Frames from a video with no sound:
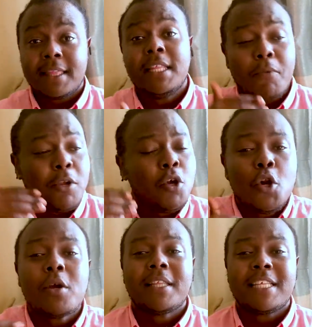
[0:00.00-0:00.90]
When you
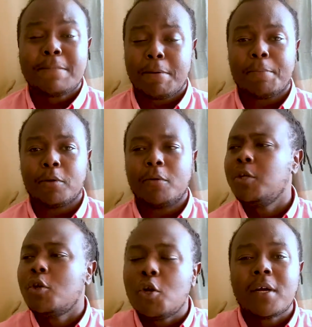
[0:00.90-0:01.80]
look at these people, when
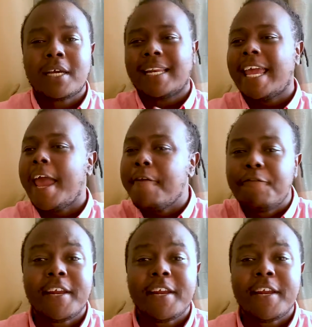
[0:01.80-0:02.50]
you look at every